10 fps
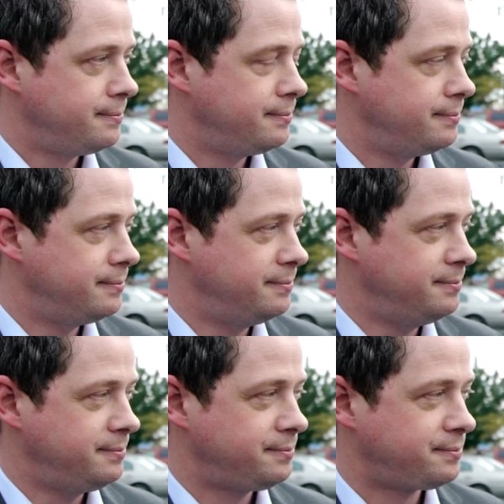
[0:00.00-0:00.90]

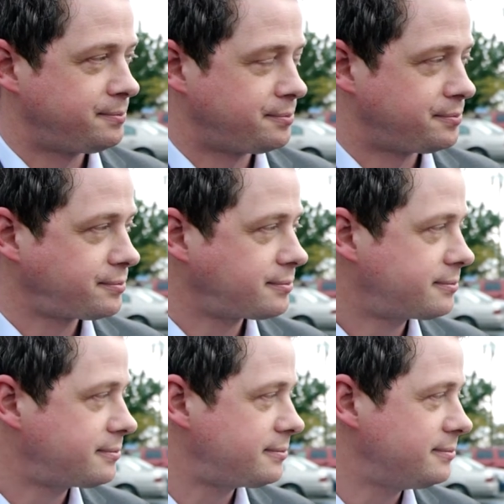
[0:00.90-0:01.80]

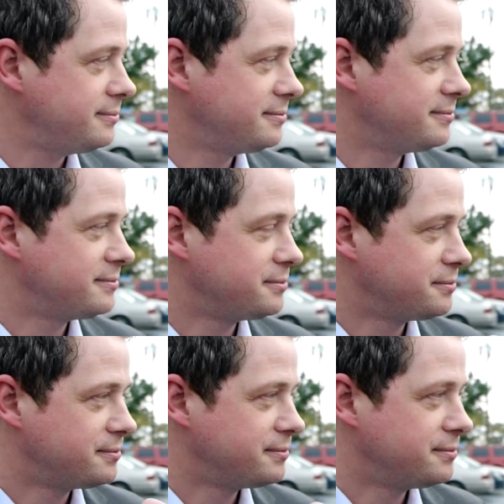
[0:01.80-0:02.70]

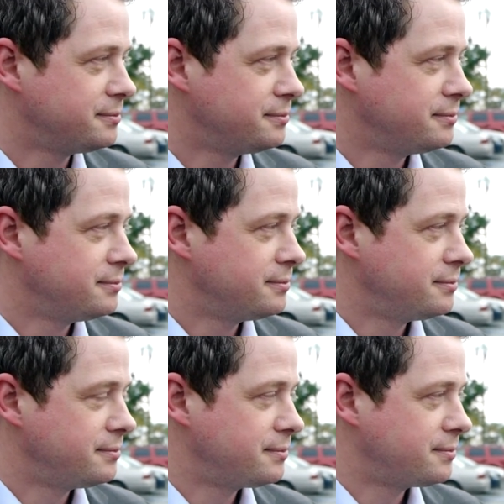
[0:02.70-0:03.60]

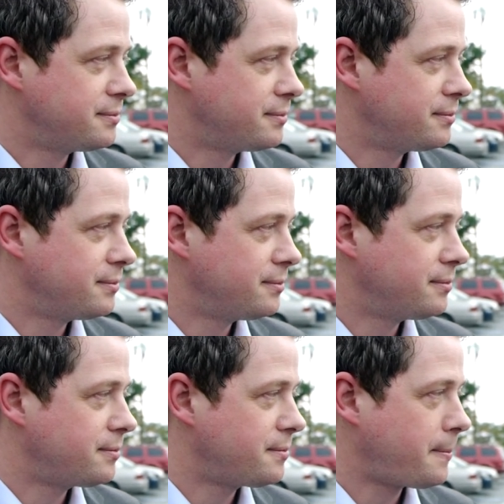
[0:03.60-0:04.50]

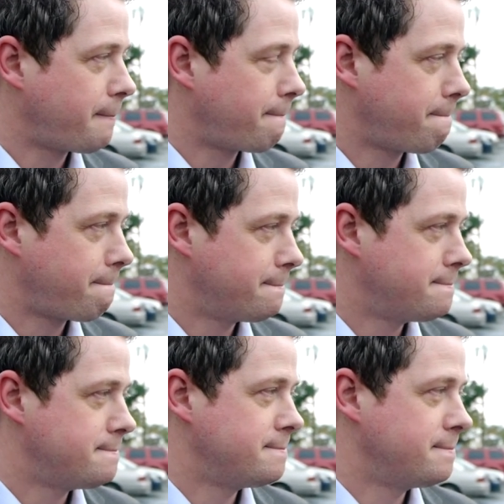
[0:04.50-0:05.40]

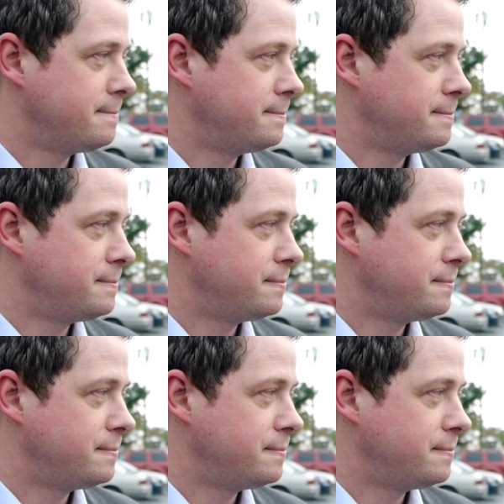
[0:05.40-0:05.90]
(silent)